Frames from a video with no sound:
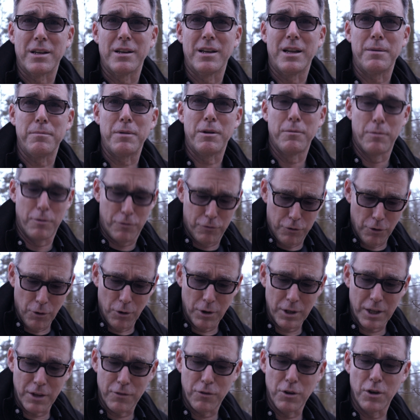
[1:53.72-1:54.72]
but let me
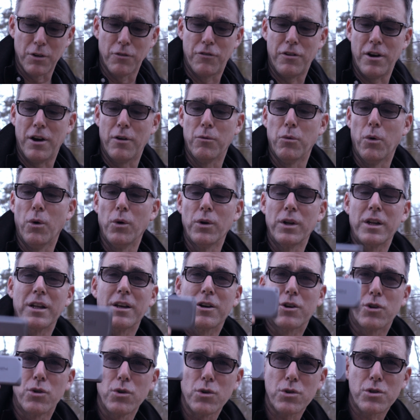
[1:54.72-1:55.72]
before give you a fair
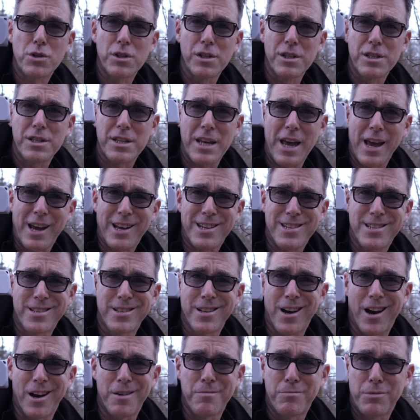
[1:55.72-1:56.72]
warning. Crucial's
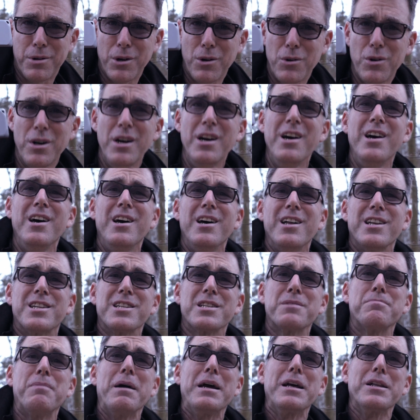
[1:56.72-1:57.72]
X9 Pro
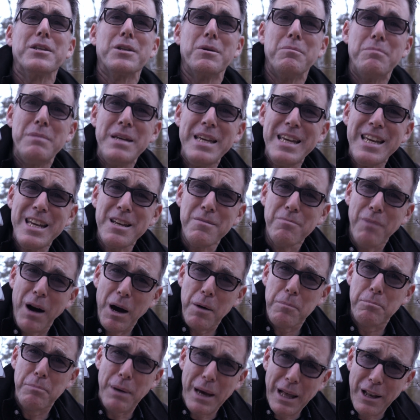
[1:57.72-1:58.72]
just bailed on me, it
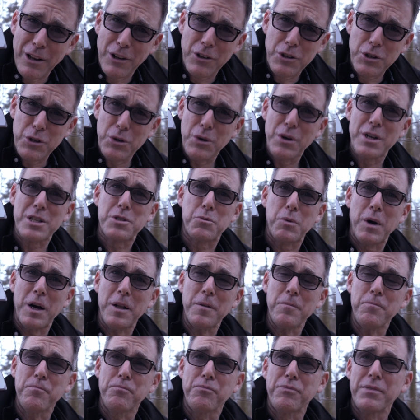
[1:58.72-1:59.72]
might bail on you as
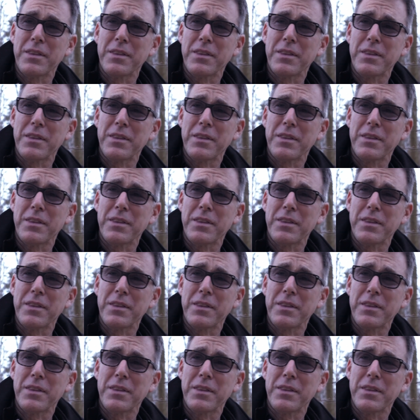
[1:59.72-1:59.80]
well.